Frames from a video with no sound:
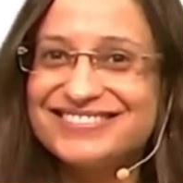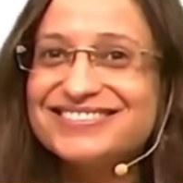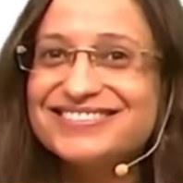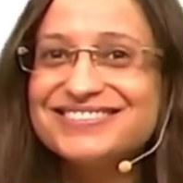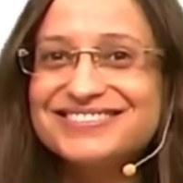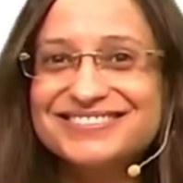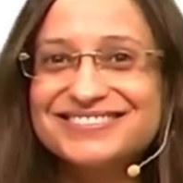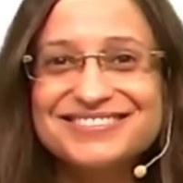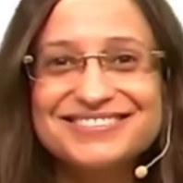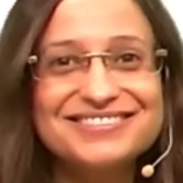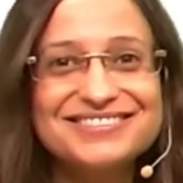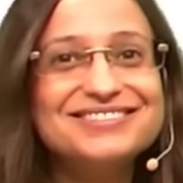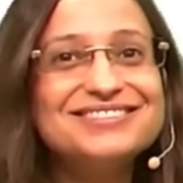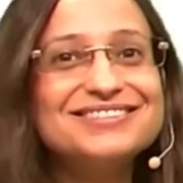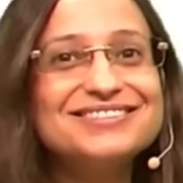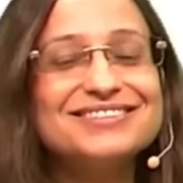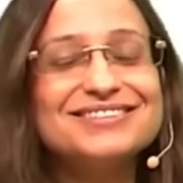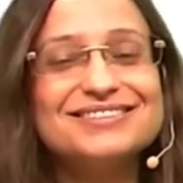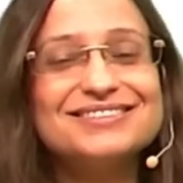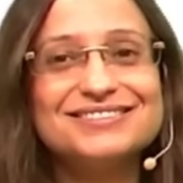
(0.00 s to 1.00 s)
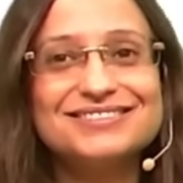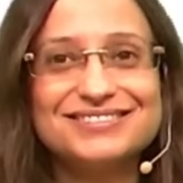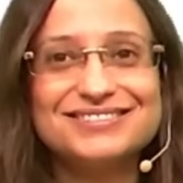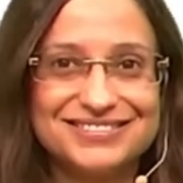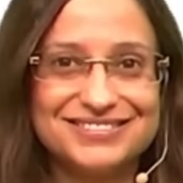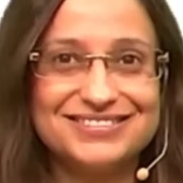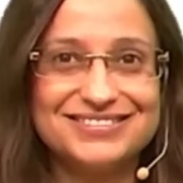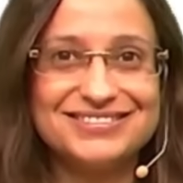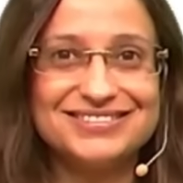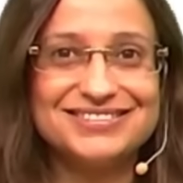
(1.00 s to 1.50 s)

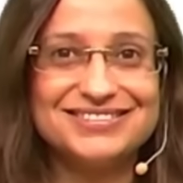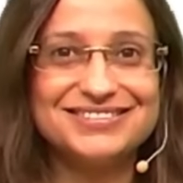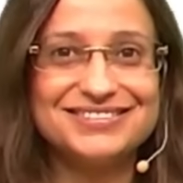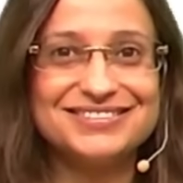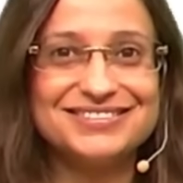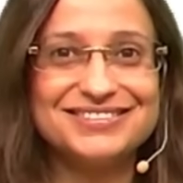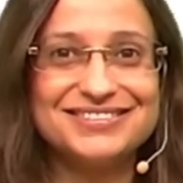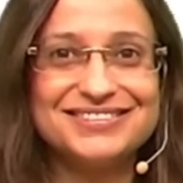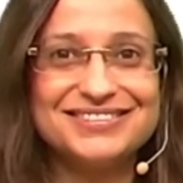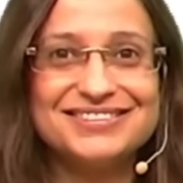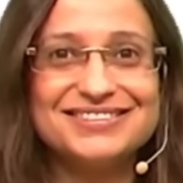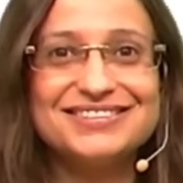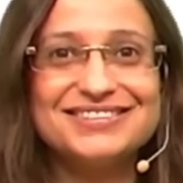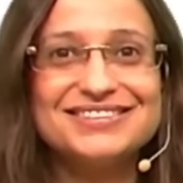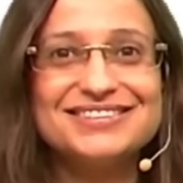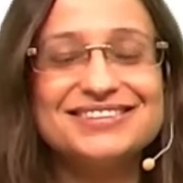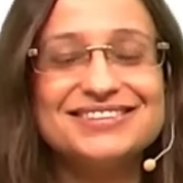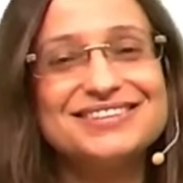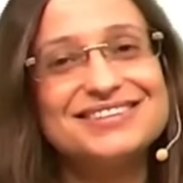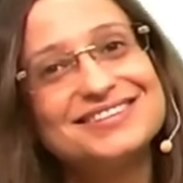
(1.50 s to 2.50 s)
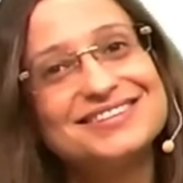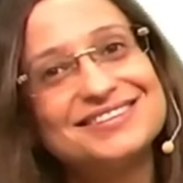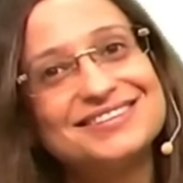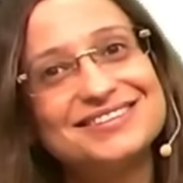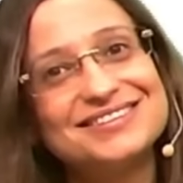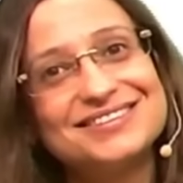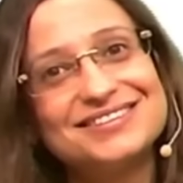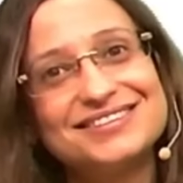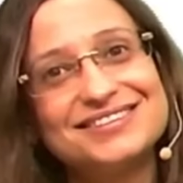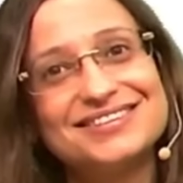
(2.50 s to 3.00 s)

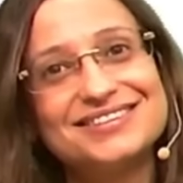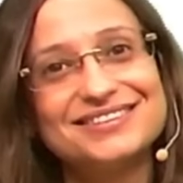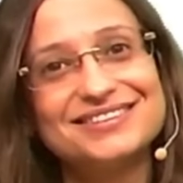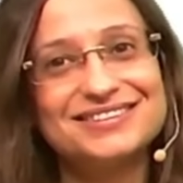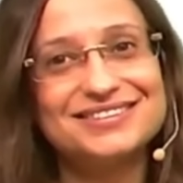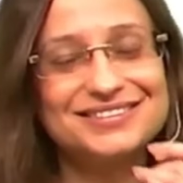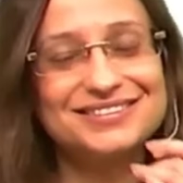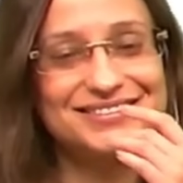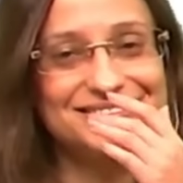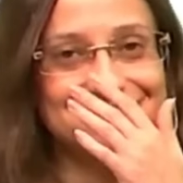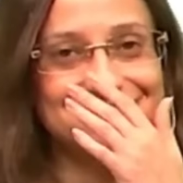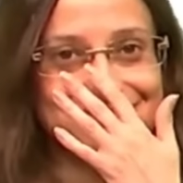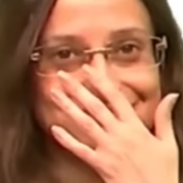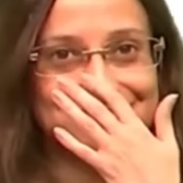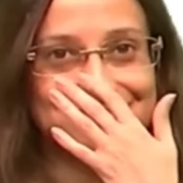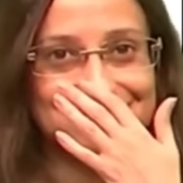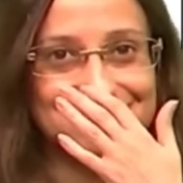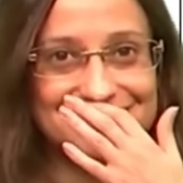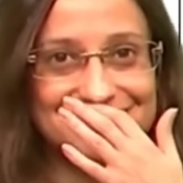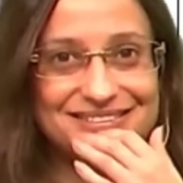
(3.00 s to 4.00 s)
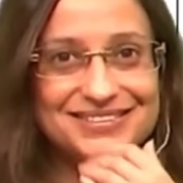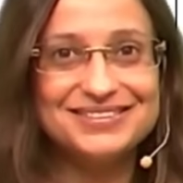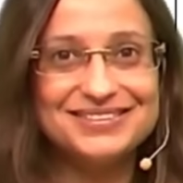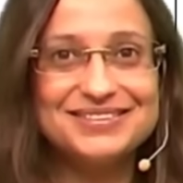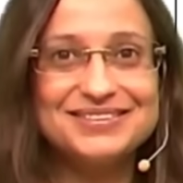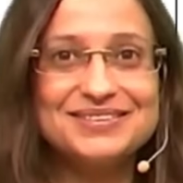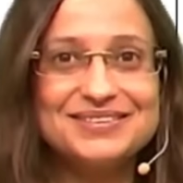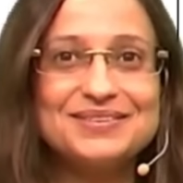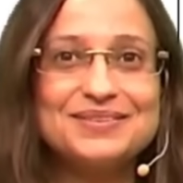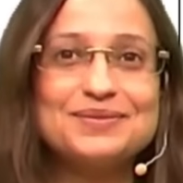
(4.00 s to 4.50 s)

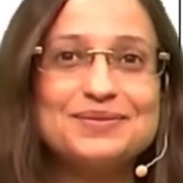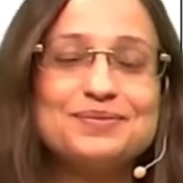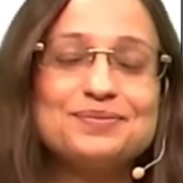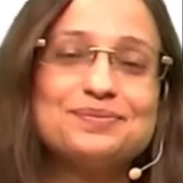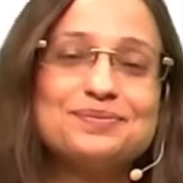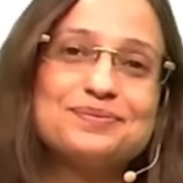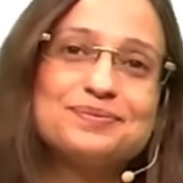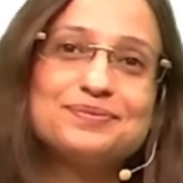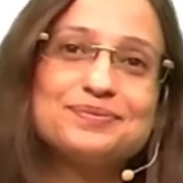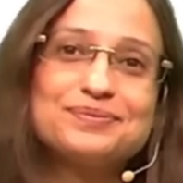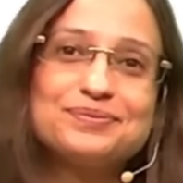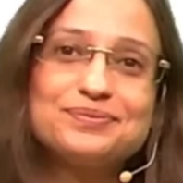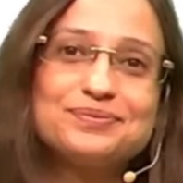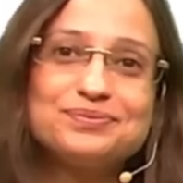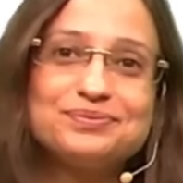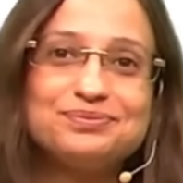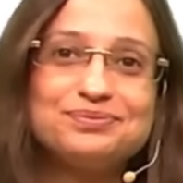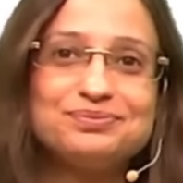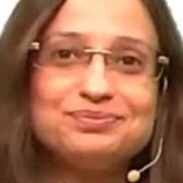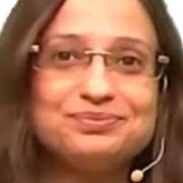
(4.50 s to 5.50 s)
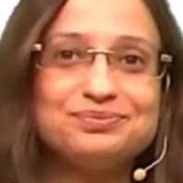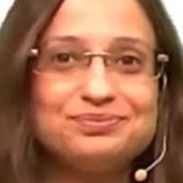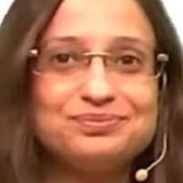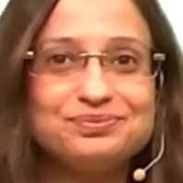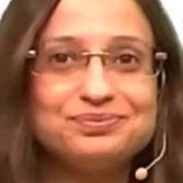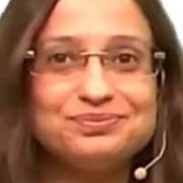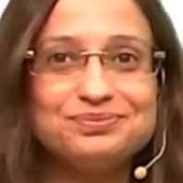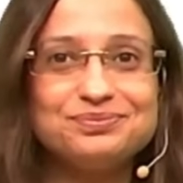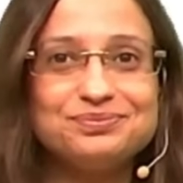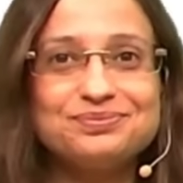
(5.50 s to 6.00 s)

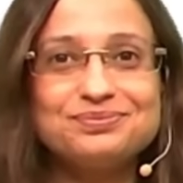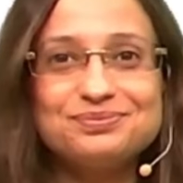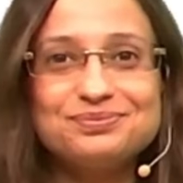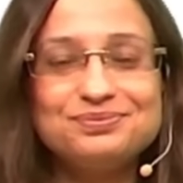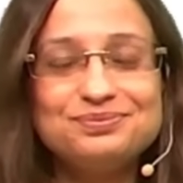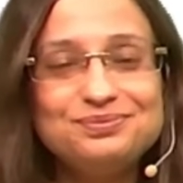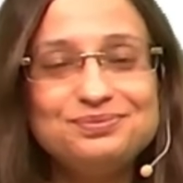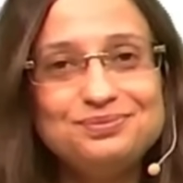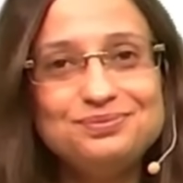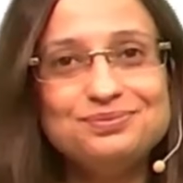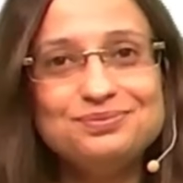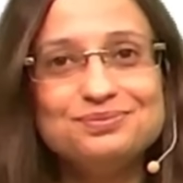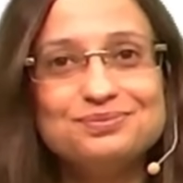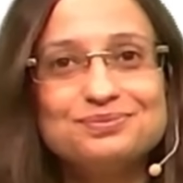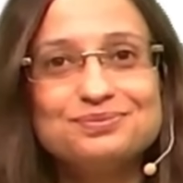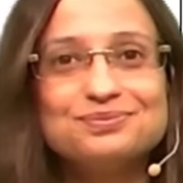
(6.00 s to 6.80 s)
(not speaking)